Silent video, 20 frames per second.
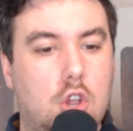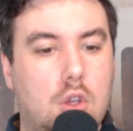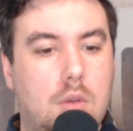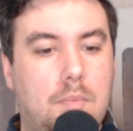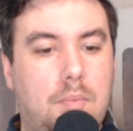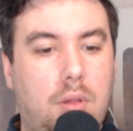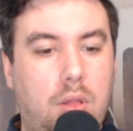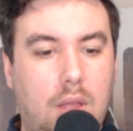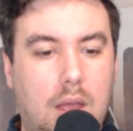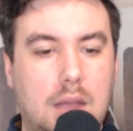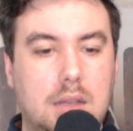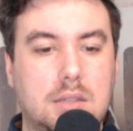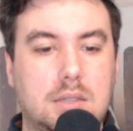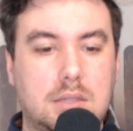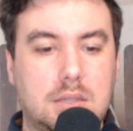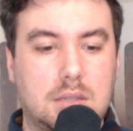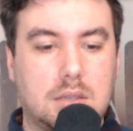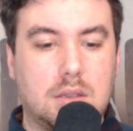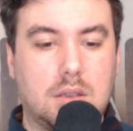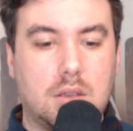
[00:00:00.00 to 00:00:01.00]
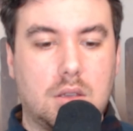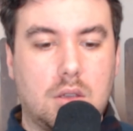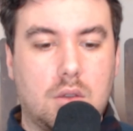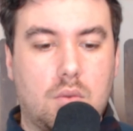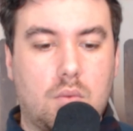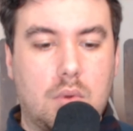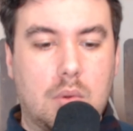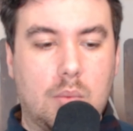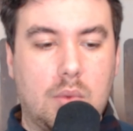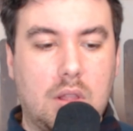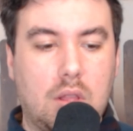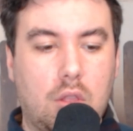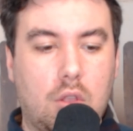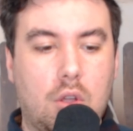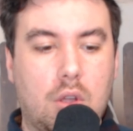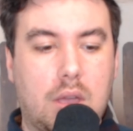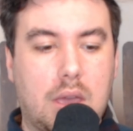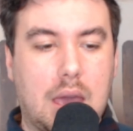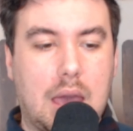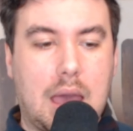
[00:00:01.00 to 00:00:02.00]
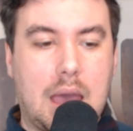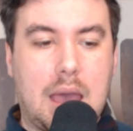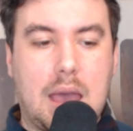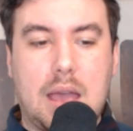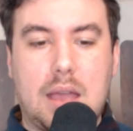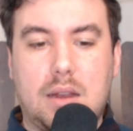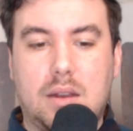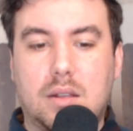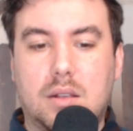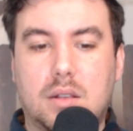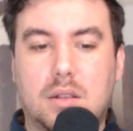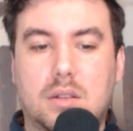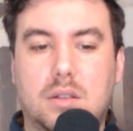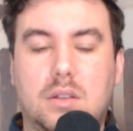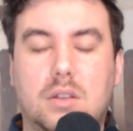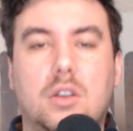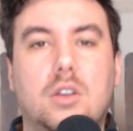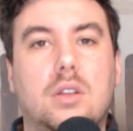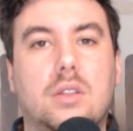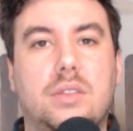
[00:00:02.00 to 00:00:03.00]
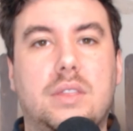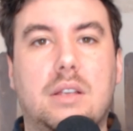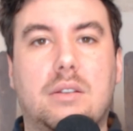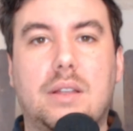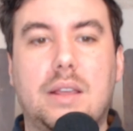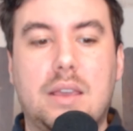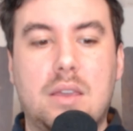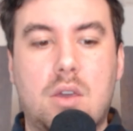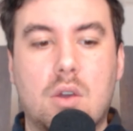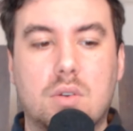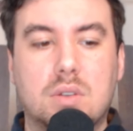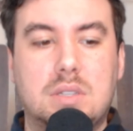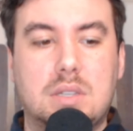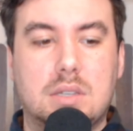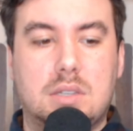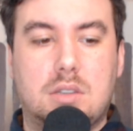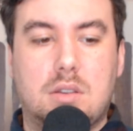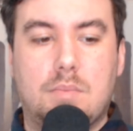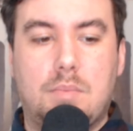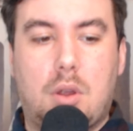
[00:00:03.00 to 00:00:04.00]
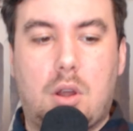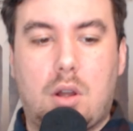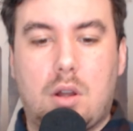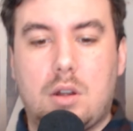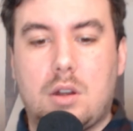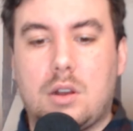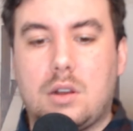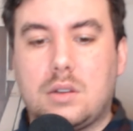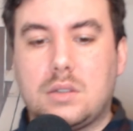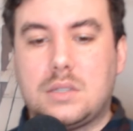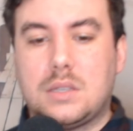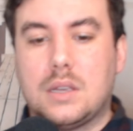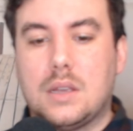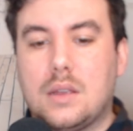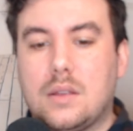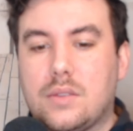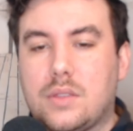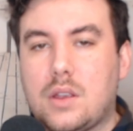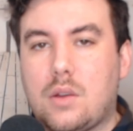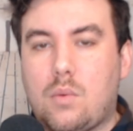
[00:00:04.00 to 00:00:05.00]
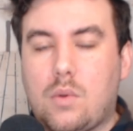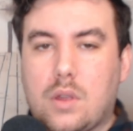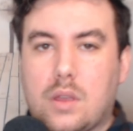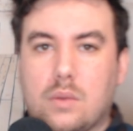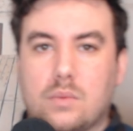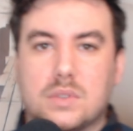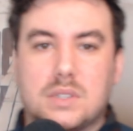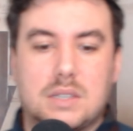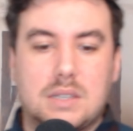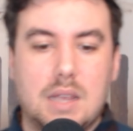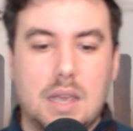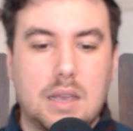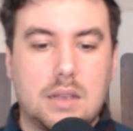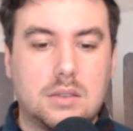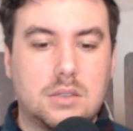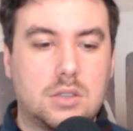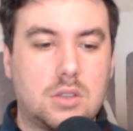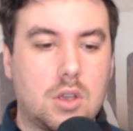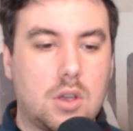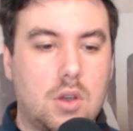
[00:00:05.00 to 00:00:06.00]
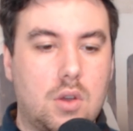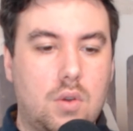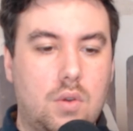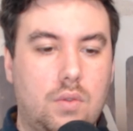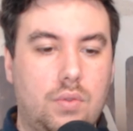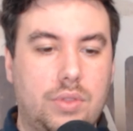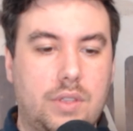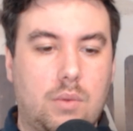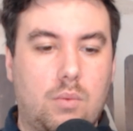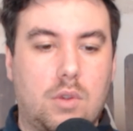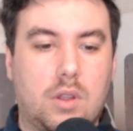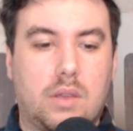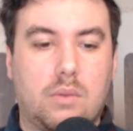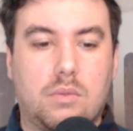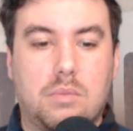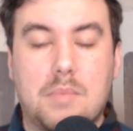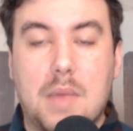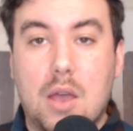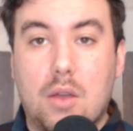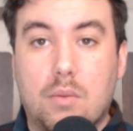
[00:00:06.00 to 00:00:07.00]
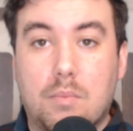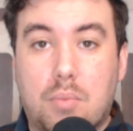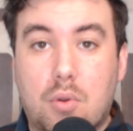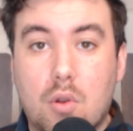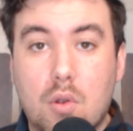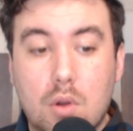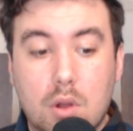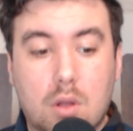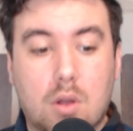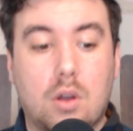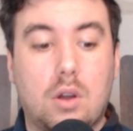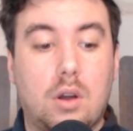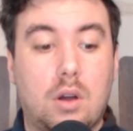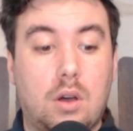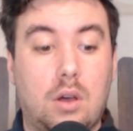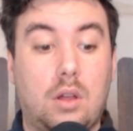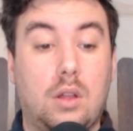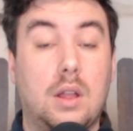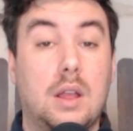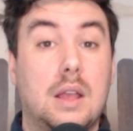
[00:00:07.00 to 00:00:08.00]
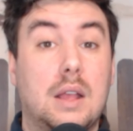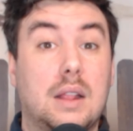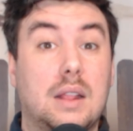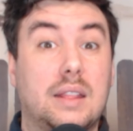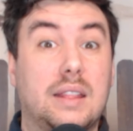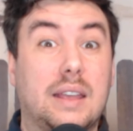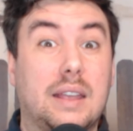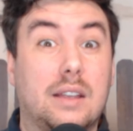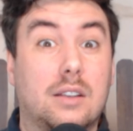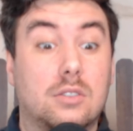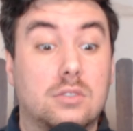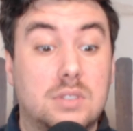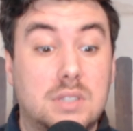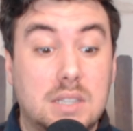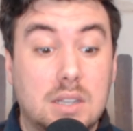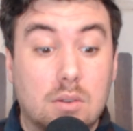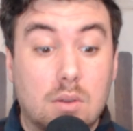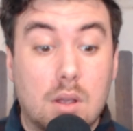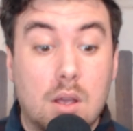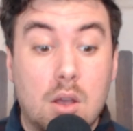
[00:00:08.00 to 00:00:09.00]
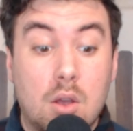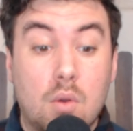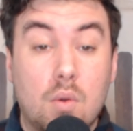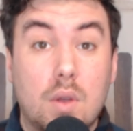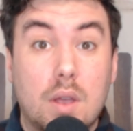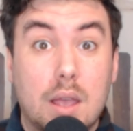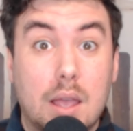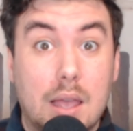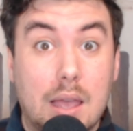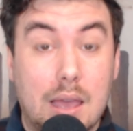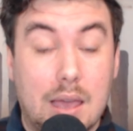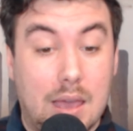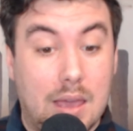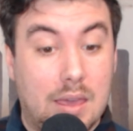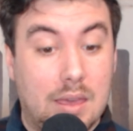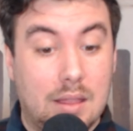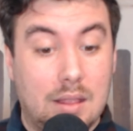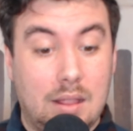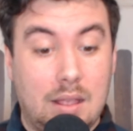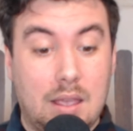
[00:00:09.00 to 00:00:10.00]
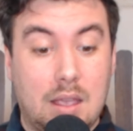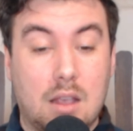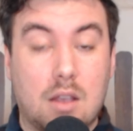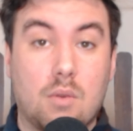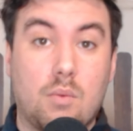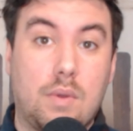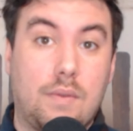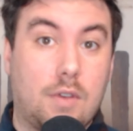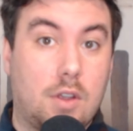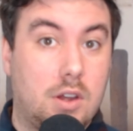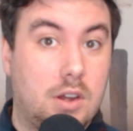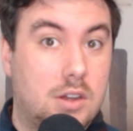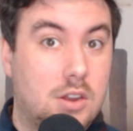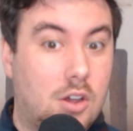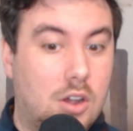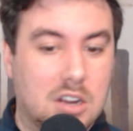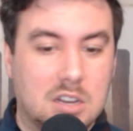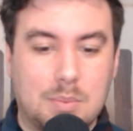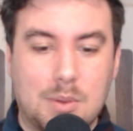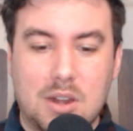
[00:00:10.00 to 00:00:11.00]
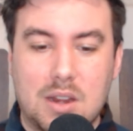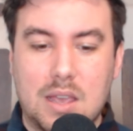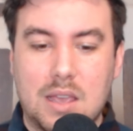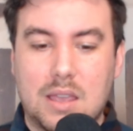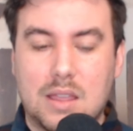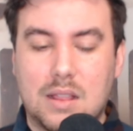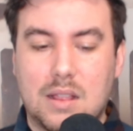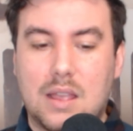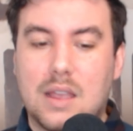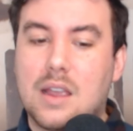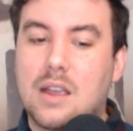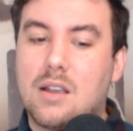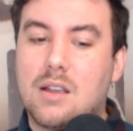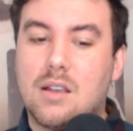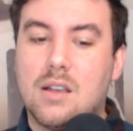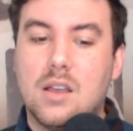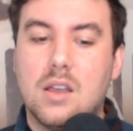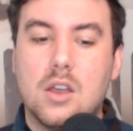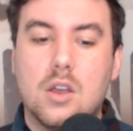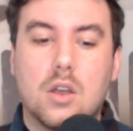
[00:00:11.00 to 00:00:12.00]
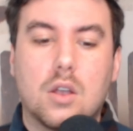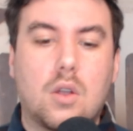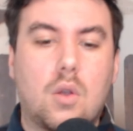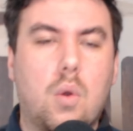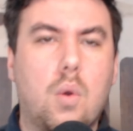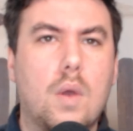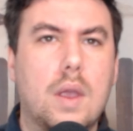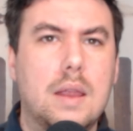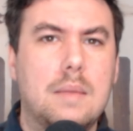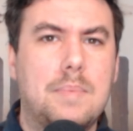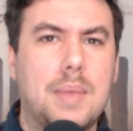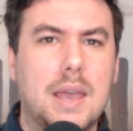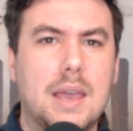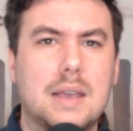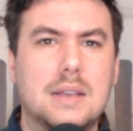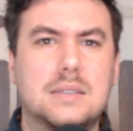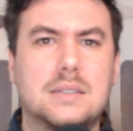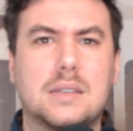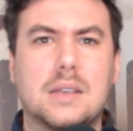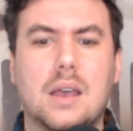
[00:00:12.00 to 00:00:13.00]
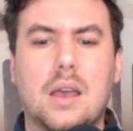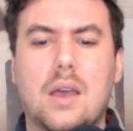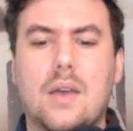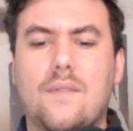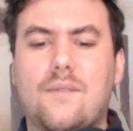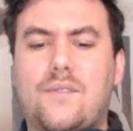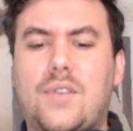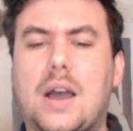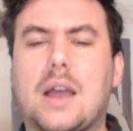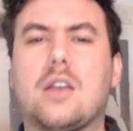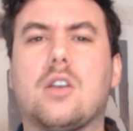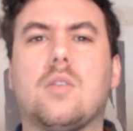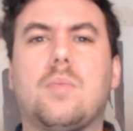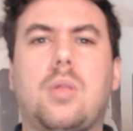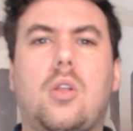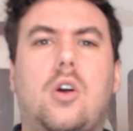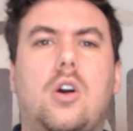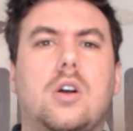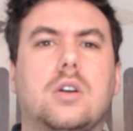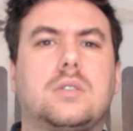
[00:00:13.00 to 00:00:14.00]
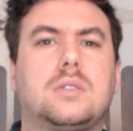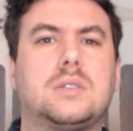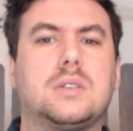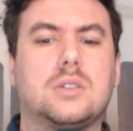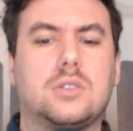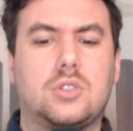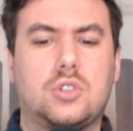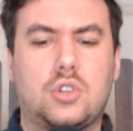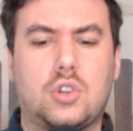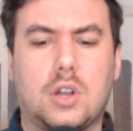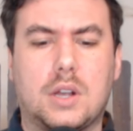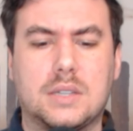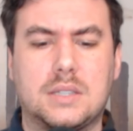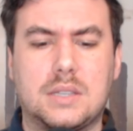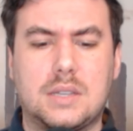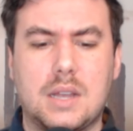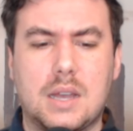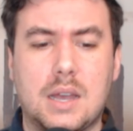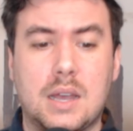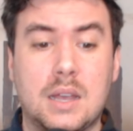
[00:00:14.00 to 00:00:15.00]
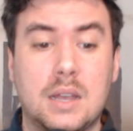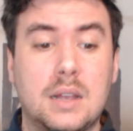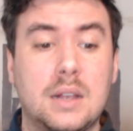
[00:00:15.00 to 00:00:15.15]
Plus, when we look at their ecosystem partners, they're working with Stakestone, they're working with Mountain Protocol, Layer Zero, Eigenlayer. We've already talked about Eigenlayer, Coinbase, Fireblocks, Trusta.